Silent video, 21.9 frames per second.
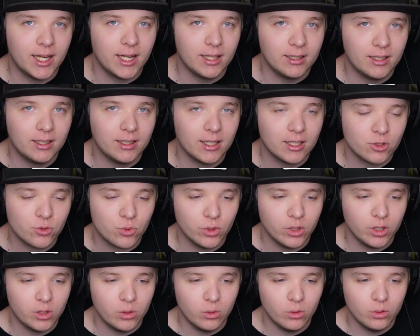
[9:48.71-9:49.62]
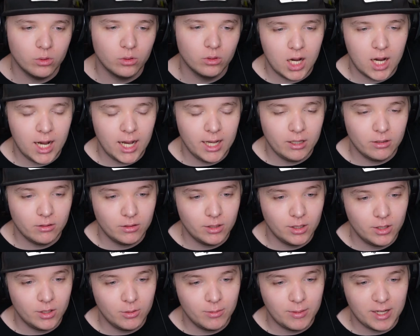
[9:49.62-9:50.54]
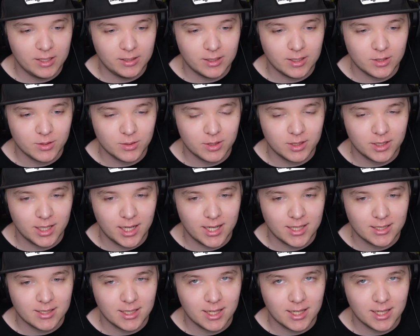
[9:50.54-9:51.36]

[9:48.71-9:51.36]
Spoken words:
I think that's really cool. I don't know about this one, guys.